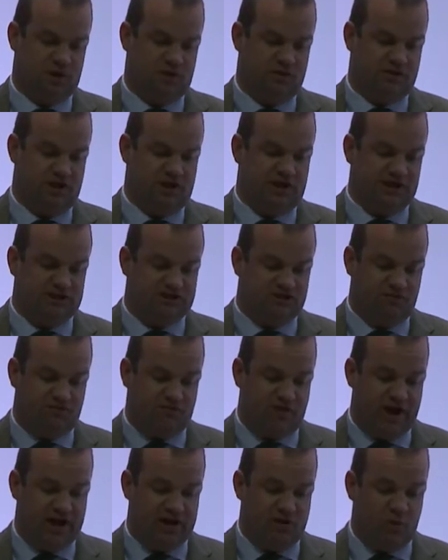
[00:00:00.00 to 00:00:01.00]
They need to
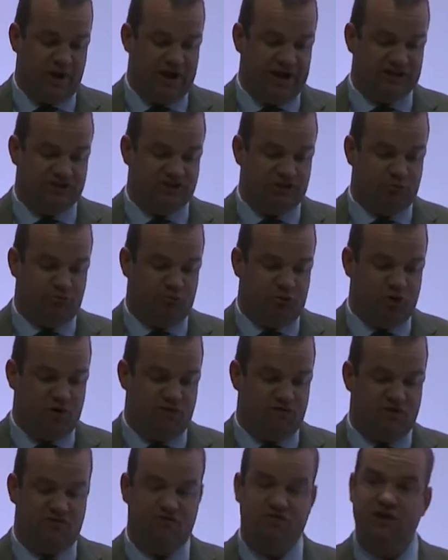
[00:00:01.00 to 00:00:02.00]
find ways to
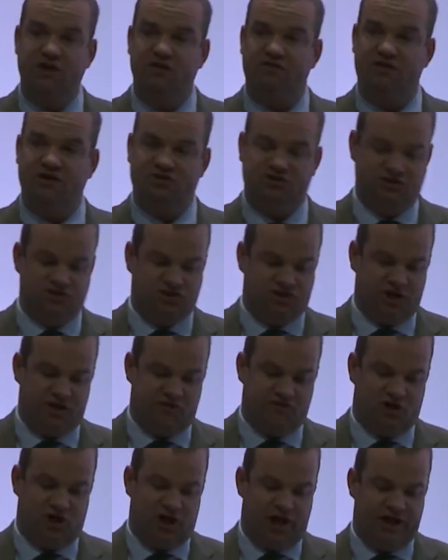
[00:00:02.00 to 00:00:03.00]
improve the feed efficiency
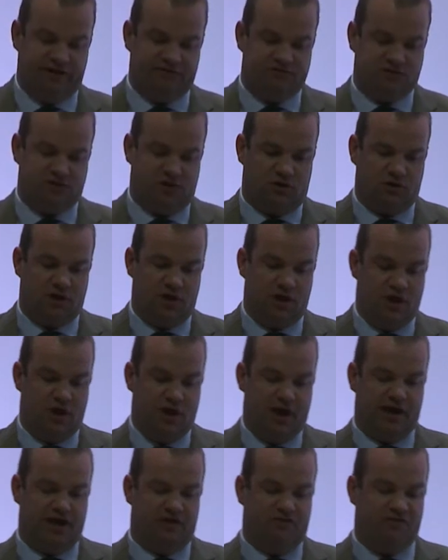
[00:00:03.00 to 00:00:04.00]
of their livestock
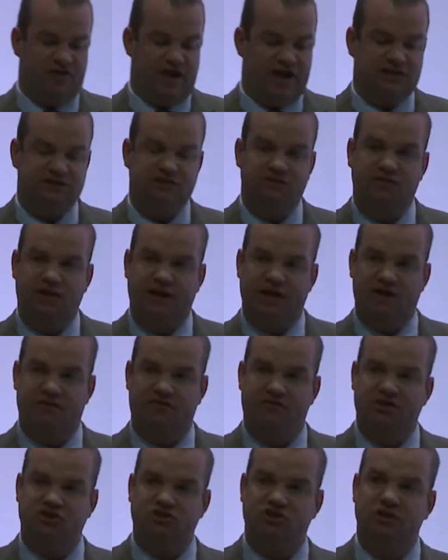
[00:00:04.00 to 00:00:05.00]
and effectively and
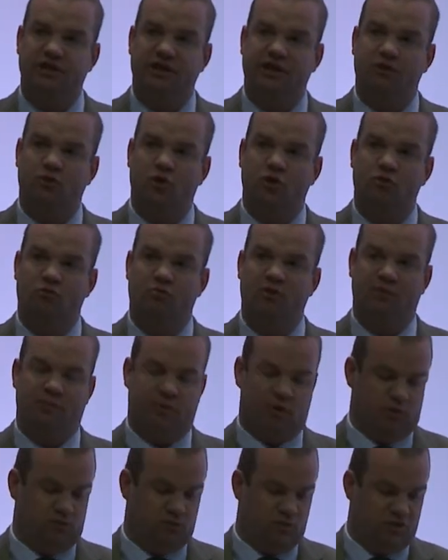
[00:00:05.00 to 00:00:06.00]
efficiently grow the
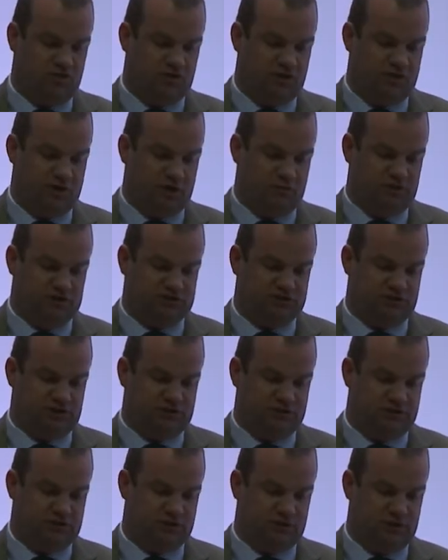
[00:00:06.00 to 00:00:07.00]
people within their
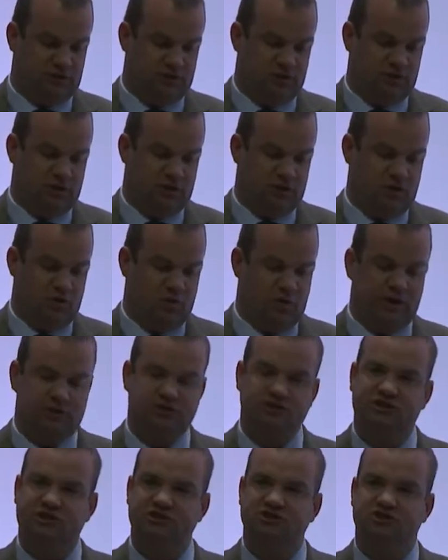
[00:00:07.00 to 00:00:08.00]
business,
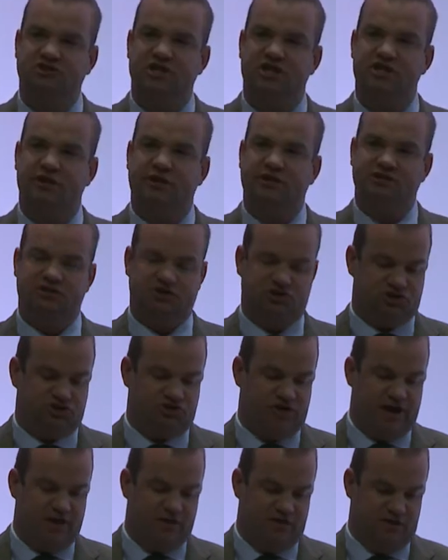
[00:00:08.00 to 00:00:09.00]
whilst continuing to
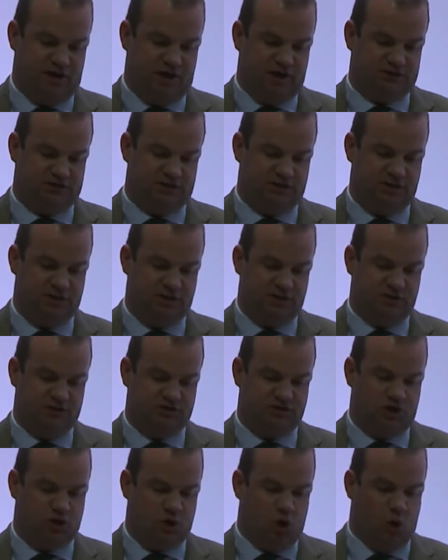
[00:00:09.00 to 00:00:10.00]
strengthen it
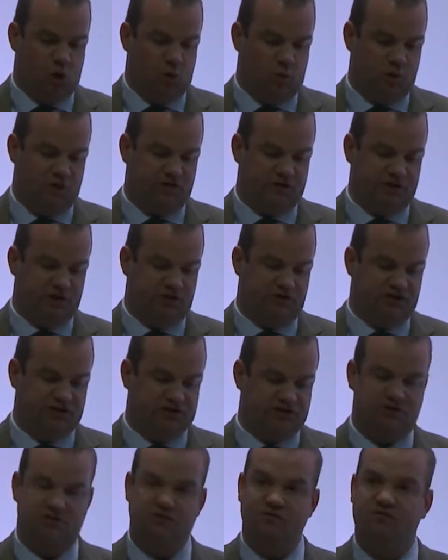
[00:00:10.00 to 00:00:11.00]
to cope with
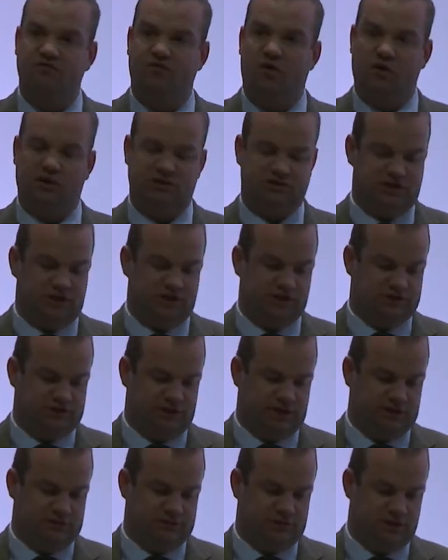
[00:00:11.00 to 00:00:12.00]
increasing
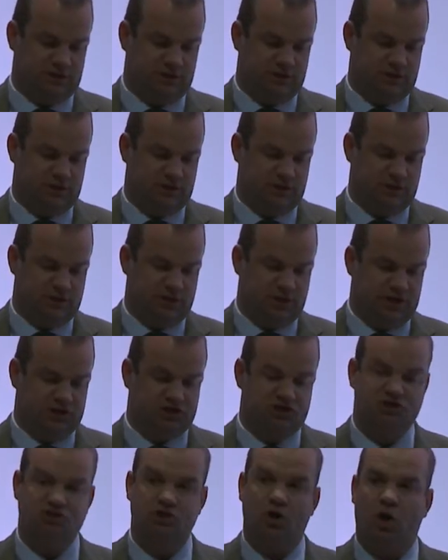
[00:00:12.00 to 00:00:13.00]
volatility. In
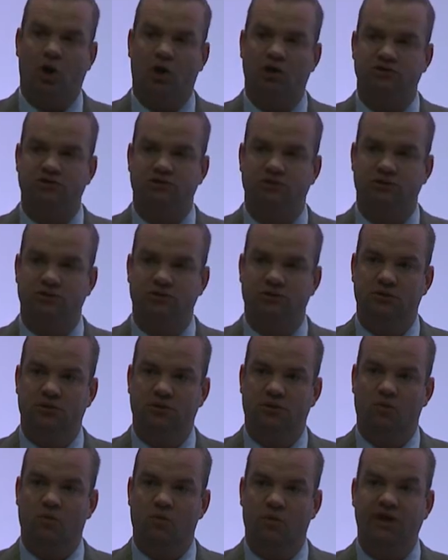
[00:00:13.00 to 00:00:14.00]
short,
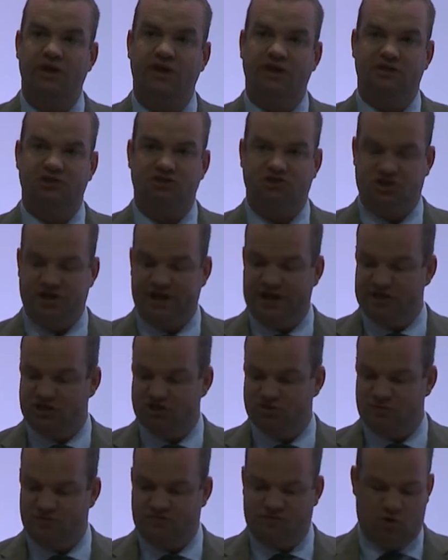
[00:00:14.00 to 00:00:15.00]
we need to
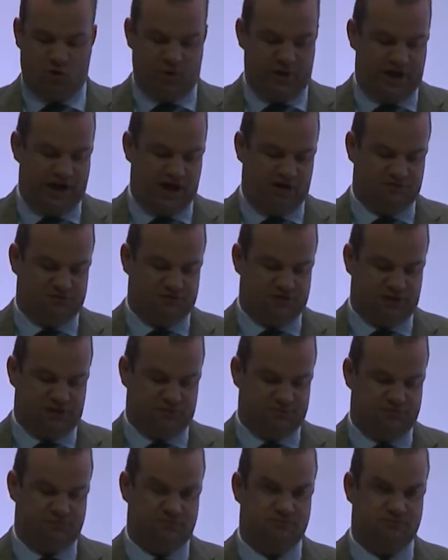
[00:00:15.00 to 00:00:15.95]
change before we have to.